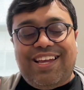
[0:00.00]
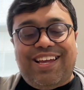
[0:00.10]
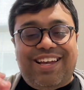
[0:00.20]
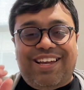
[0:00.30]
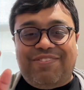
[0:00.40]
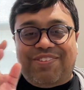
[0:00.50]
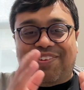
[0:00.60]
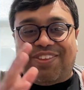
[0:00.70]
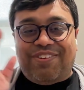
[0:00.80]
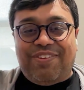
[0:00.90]
Um, so we've
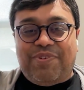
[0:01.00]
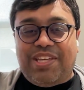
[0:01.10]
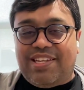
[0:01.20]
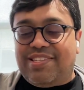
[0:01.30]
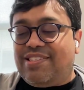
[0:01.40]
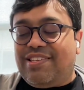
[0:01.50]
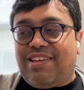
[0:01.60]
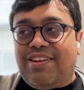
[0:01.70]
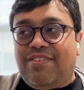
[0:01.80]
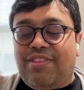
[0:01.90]
got three more years.
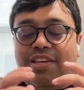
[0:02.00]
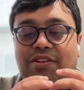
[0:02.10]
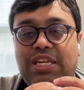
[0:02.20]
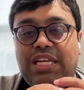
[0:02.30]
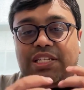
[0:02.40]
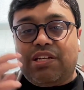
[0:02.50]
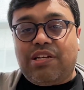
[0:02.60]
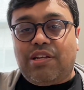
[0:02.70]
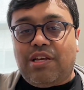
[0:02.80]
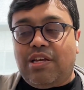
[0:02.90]
I don't think you need to
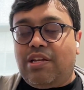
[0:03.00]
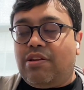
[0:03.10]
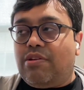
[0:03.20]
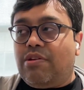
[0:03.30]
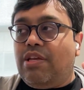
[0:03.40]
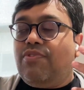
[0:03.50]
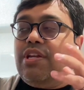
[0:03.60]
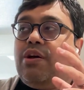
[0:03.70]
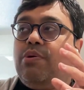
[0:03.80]
learn even now.